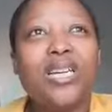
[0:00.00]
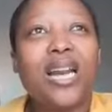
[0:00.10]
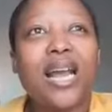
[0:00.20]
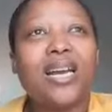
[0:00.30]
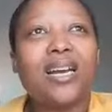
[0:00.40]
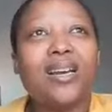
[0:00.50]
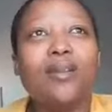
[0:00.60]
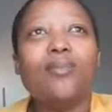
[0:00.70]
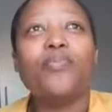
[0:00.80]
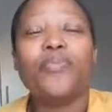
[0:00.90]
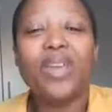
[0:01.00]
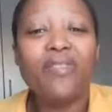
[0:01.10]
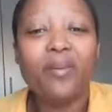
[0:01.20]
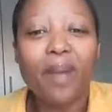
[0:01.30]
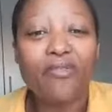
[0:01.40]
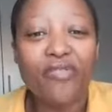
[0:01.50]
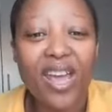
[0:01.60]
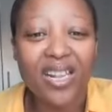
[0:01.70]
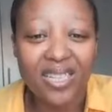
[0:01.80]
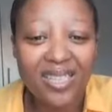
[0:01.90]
Like even my friends.